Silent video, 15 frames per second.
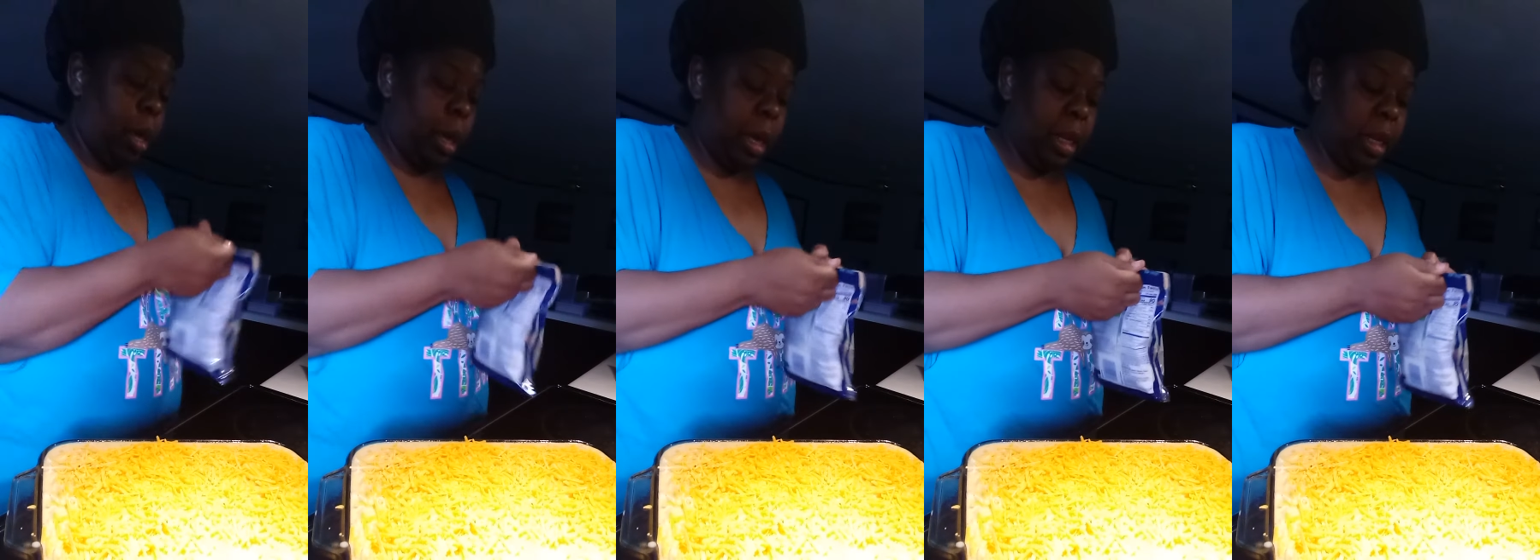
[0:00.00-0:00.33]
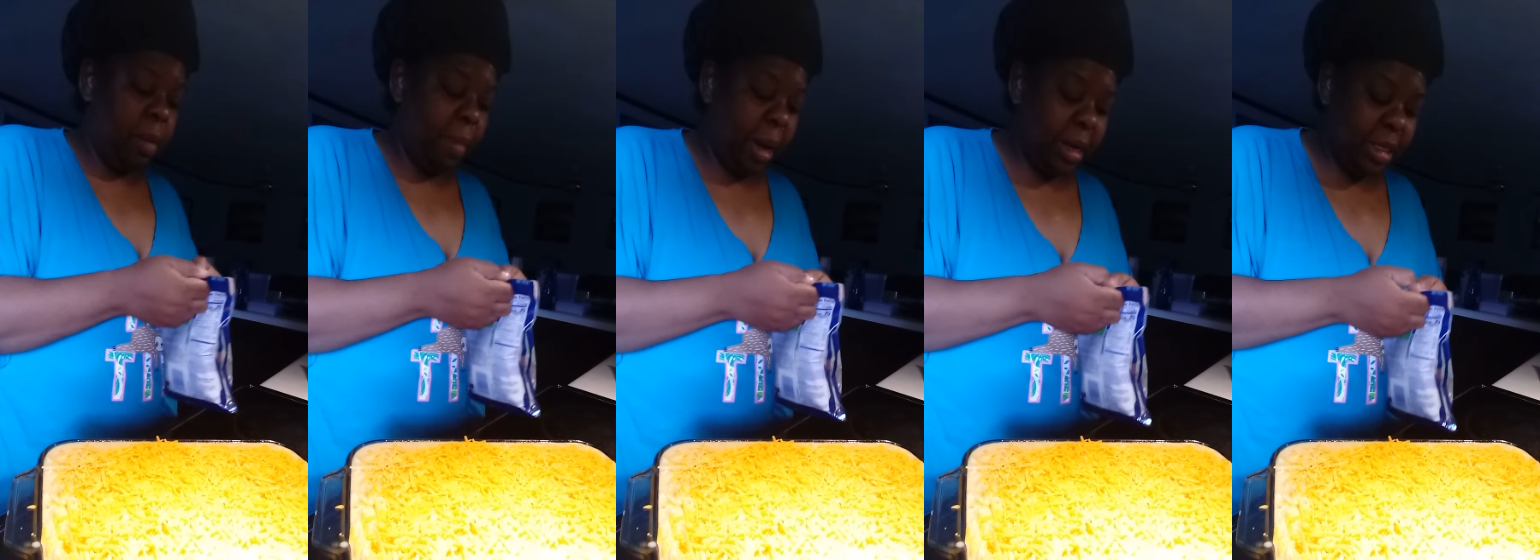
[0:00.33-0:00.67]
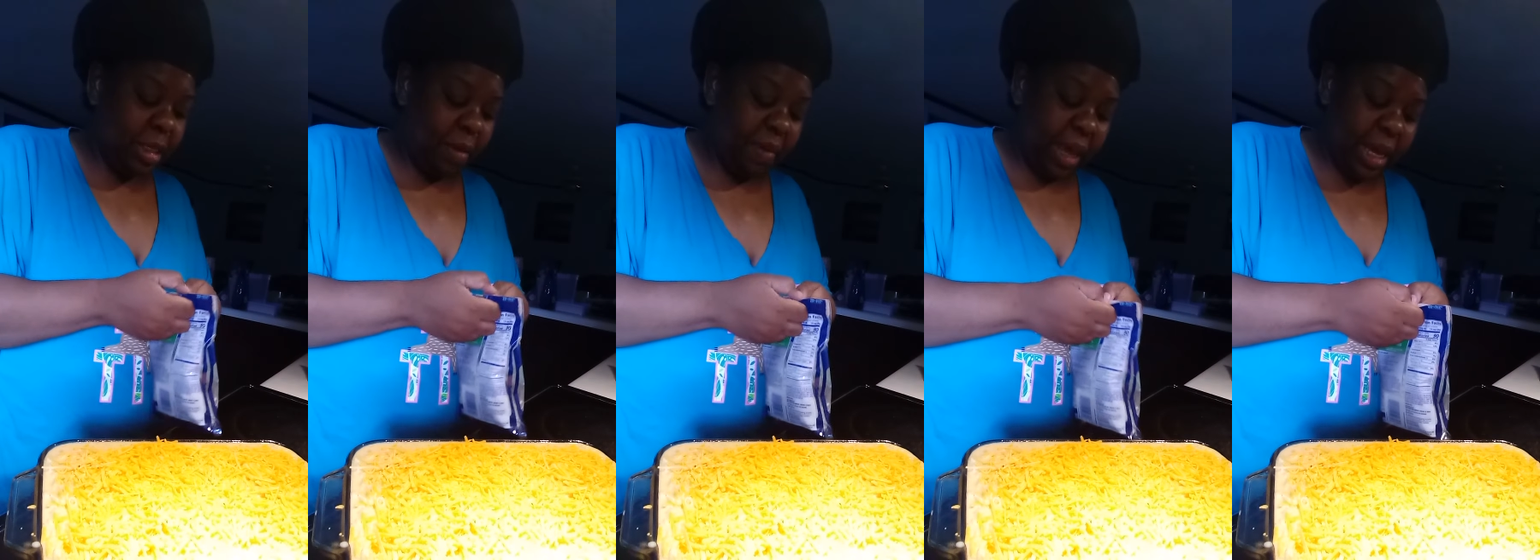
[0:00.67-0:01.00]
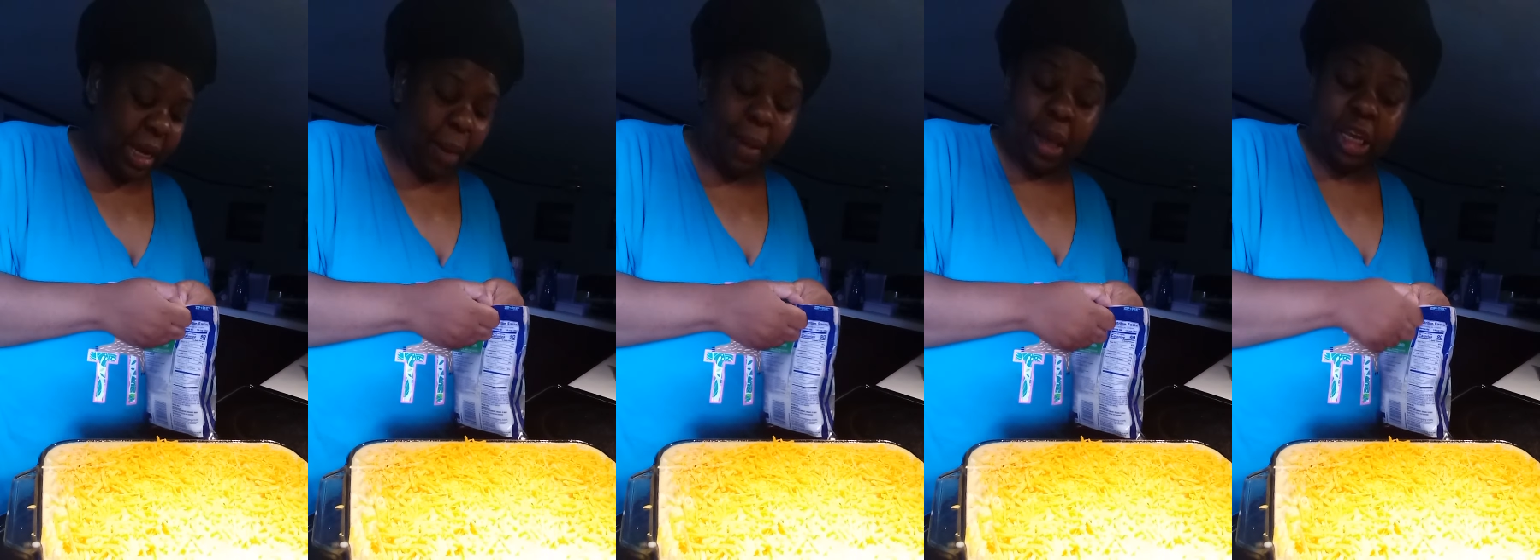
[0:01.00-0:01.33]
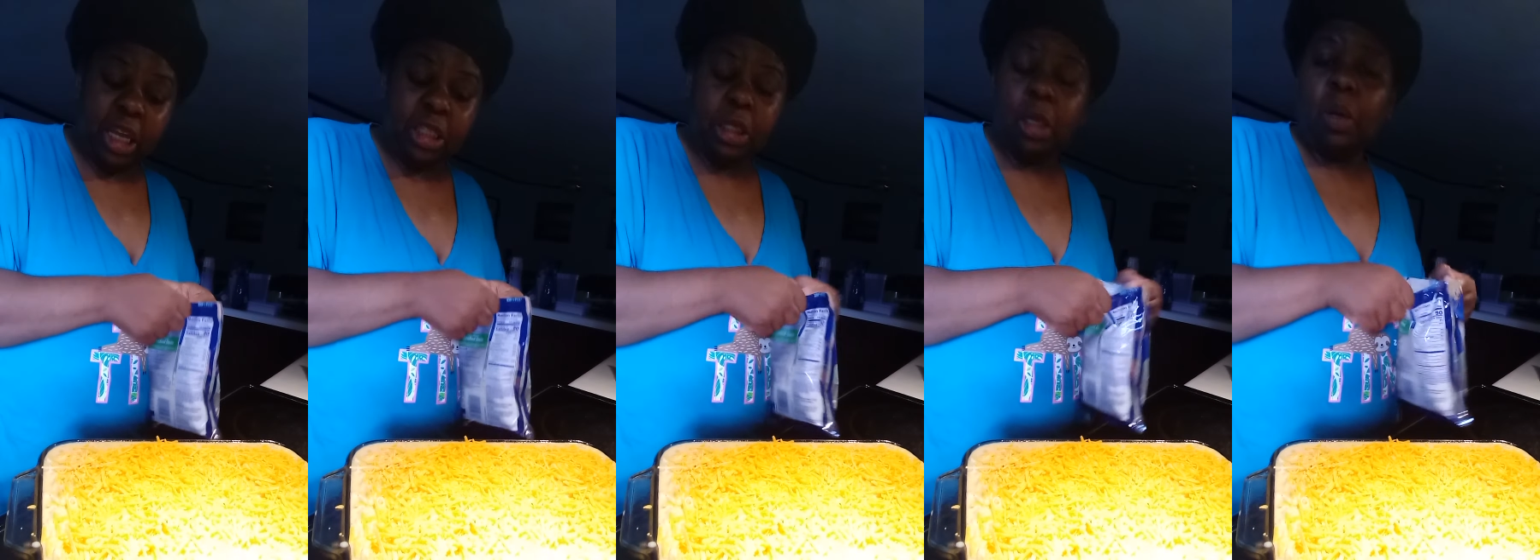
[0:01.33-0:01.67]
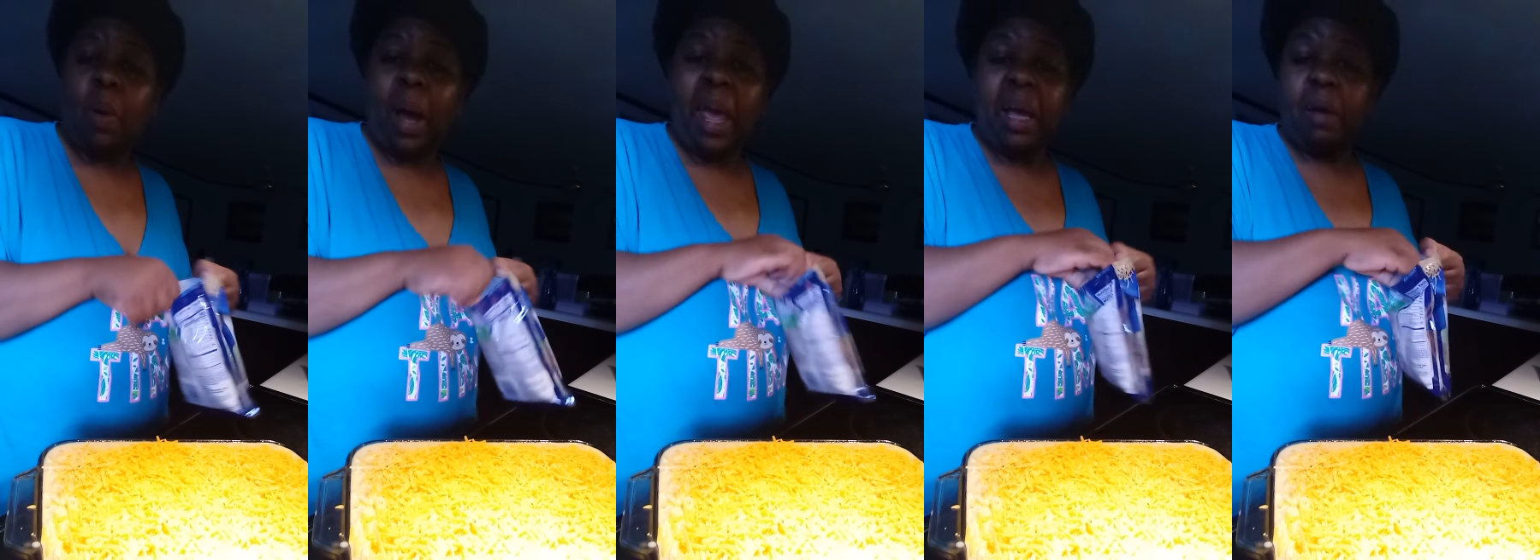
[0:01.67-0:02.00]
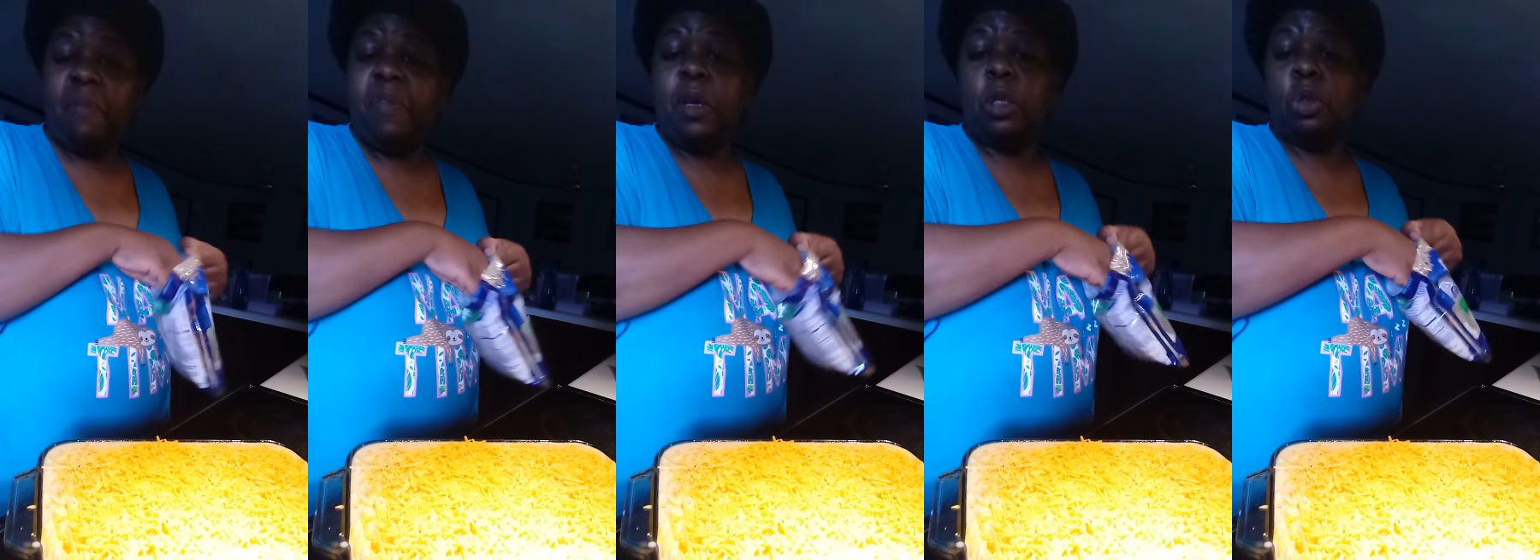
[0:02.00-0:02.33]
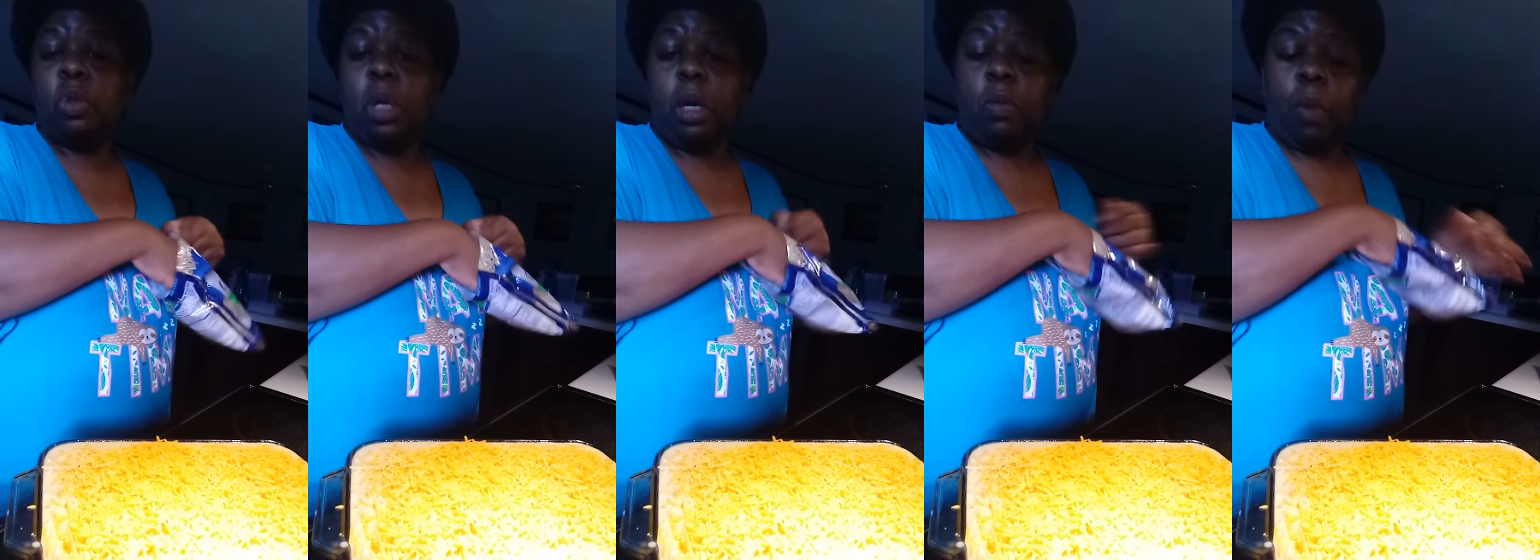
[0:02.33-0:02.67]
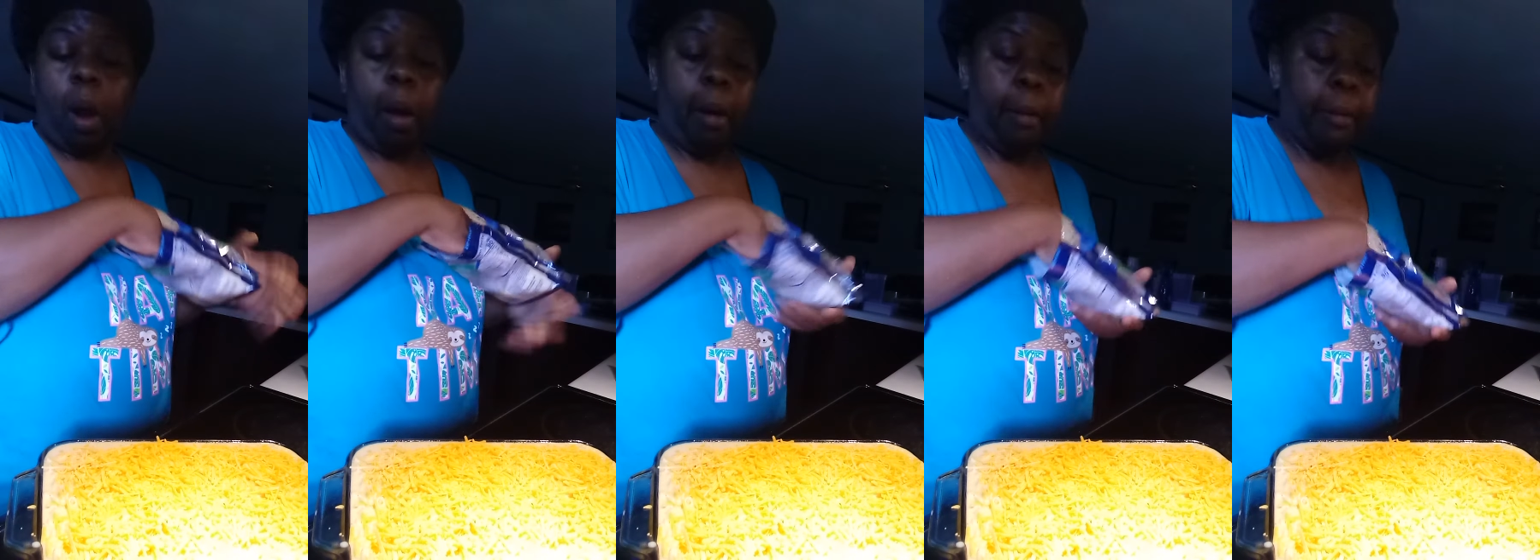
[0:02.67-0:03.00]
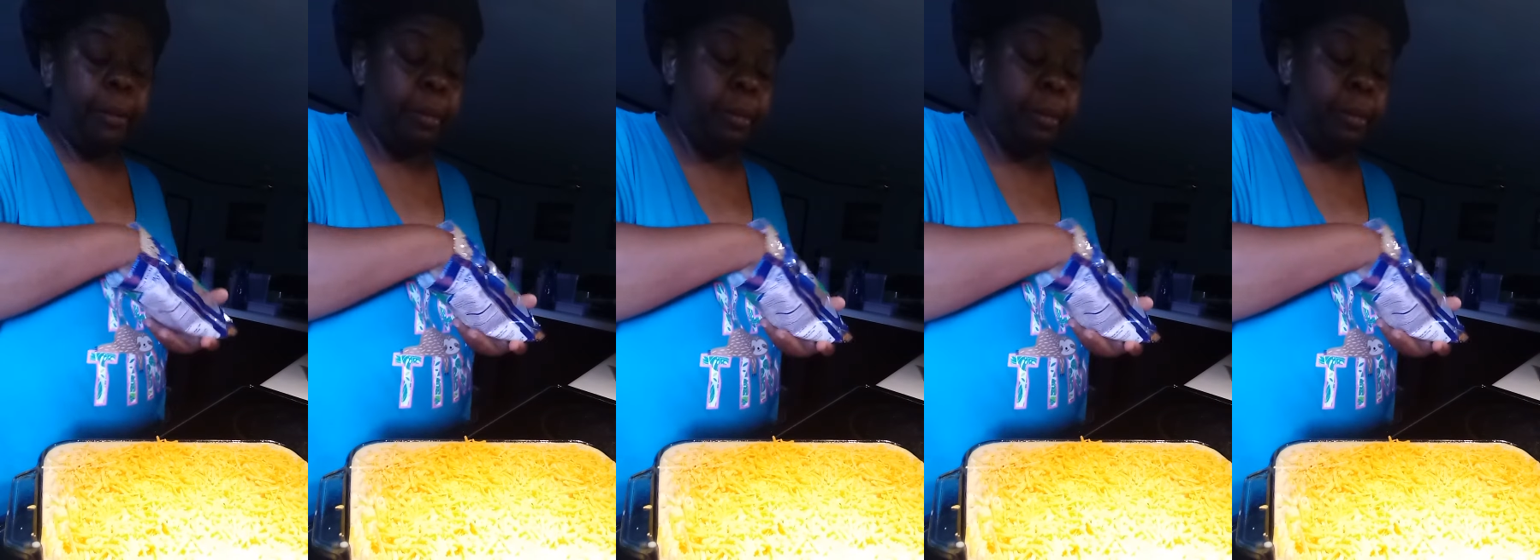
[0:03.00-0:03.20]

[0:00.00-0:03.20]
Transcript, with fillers: And anybody that's ever ate at my kitchen know I ain't gonna feed you nothing wrong.